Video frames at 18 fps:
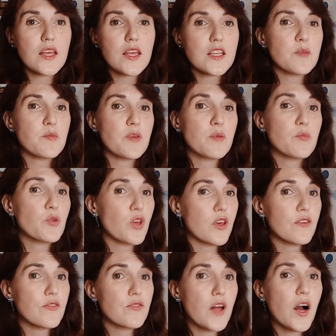It can be a
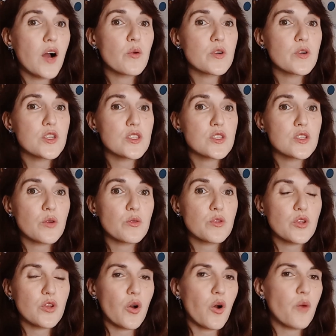bouquet of flowers, or
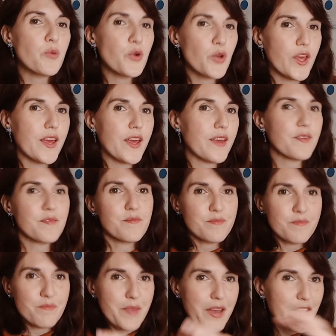a bouquet
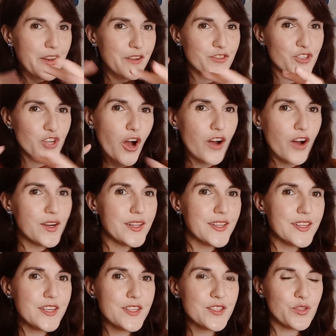made of
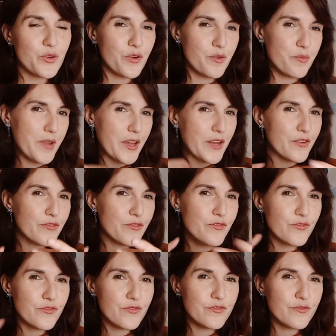chocolates or made of
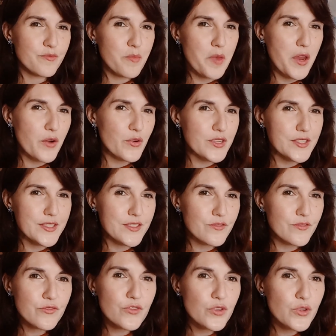berries
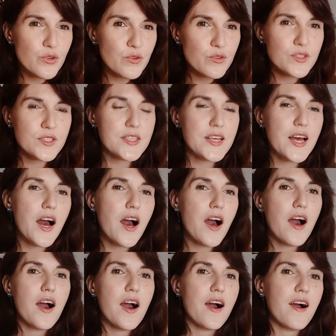and fruits.
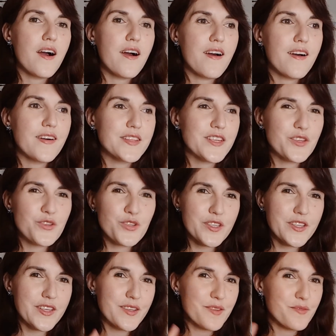They
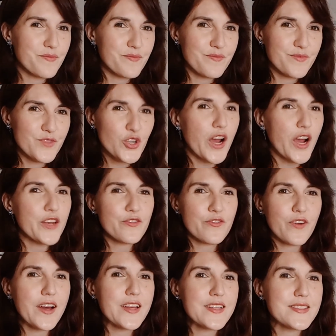usually try to
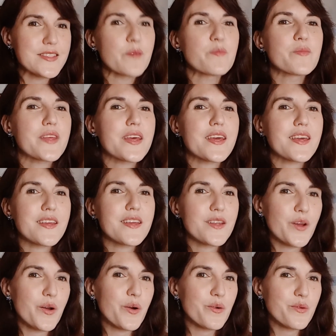find something,
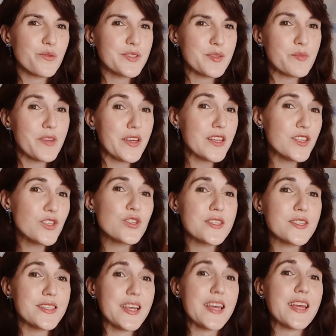something
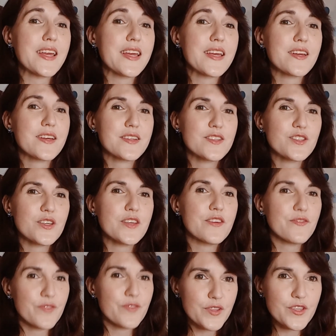interesting to
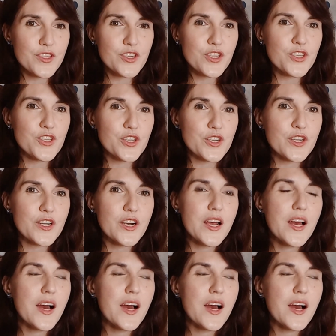give for the teacher.